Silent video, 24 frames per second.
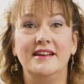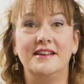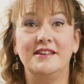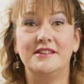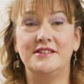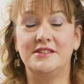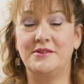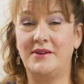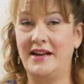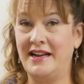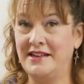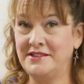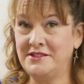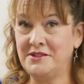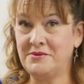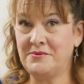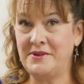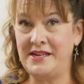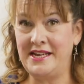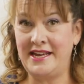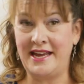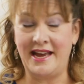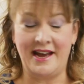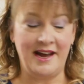So as a
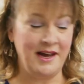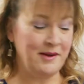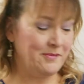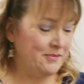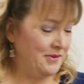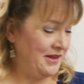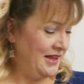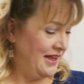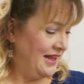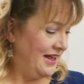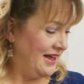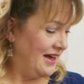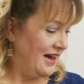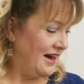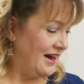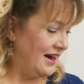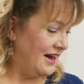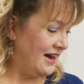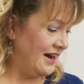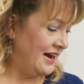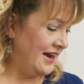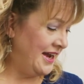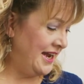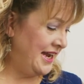recap,
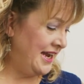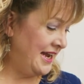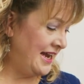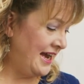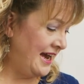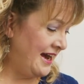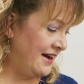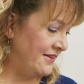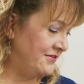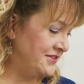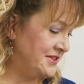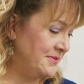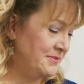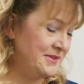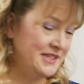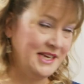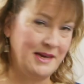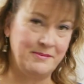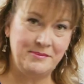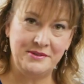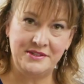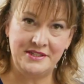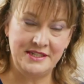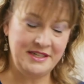I have some
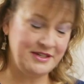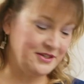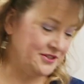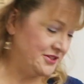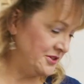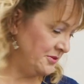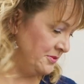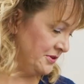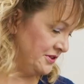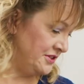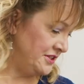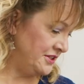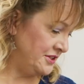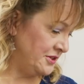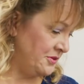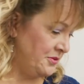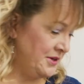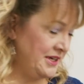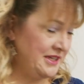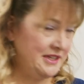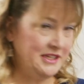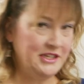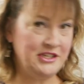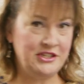samples here, so we'll just
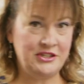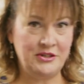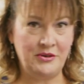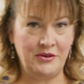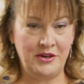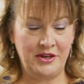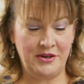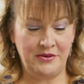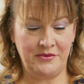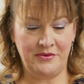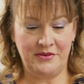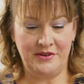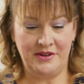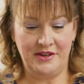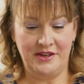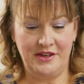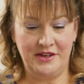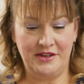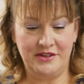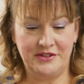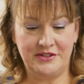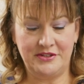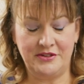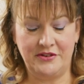quickly show you.
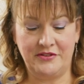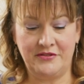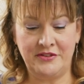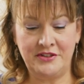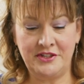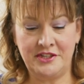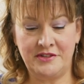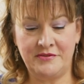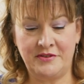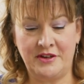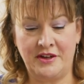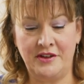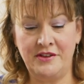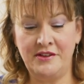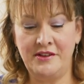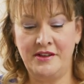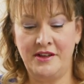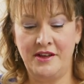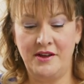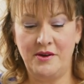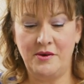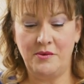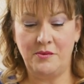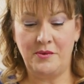So first of all,
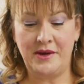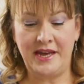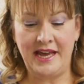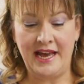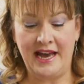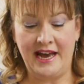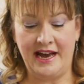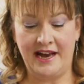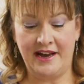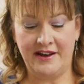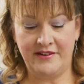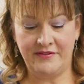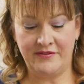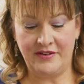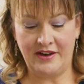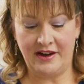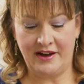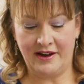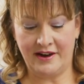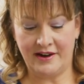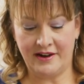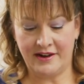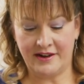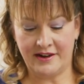we have
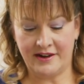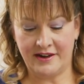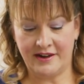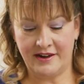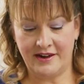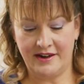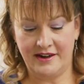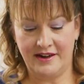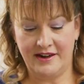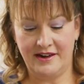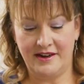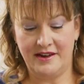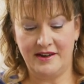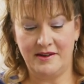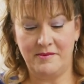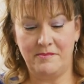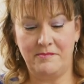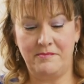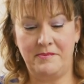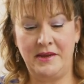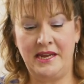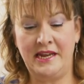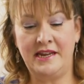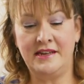our
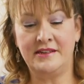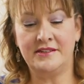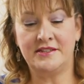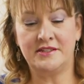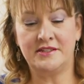big